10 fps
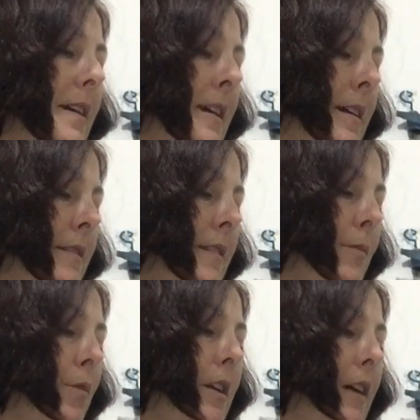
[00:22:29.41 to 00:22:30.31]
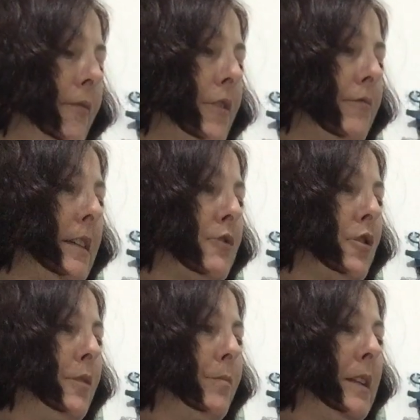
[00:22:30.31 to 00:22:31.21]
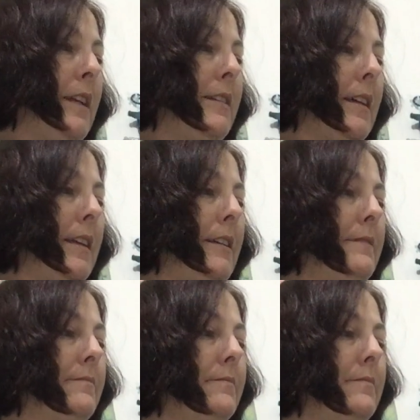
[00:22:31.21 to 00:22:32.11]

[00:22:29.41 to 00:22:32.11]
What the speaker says: And then we have the retro plant hanging.